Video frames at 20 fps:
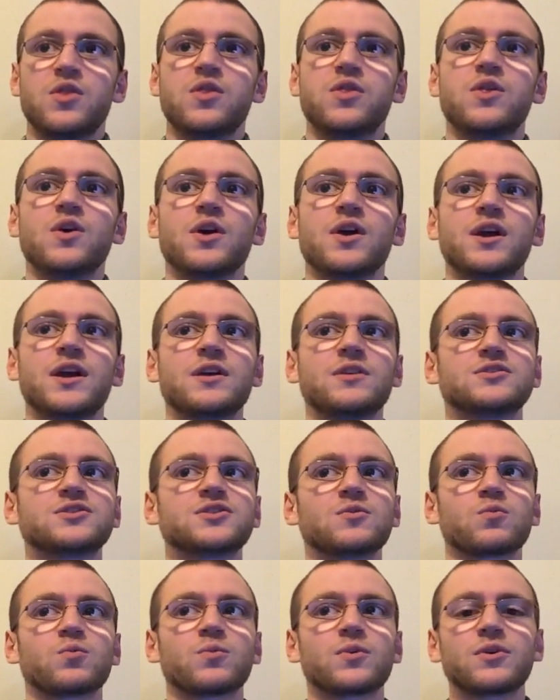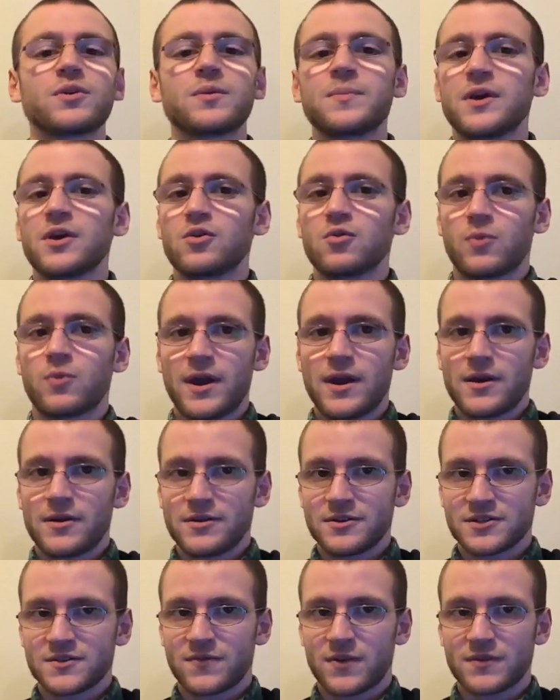It's a really big gray
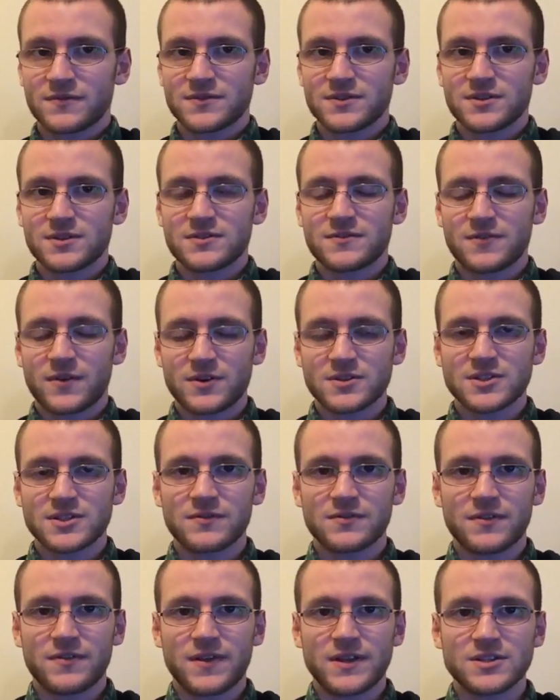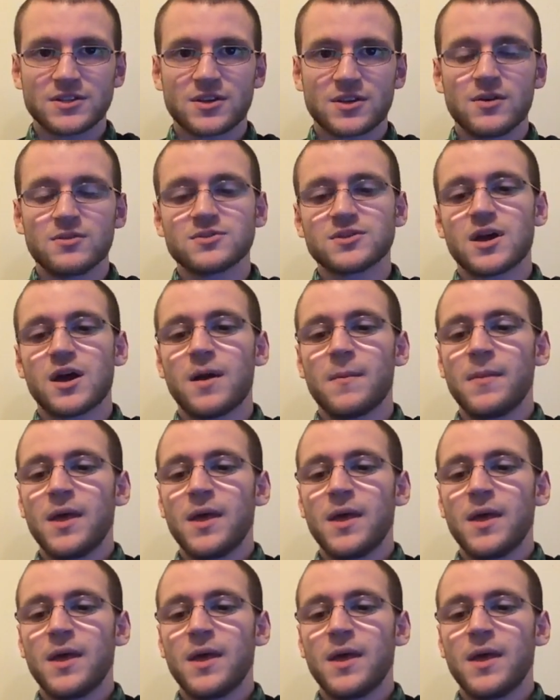area as far as self-defense goes.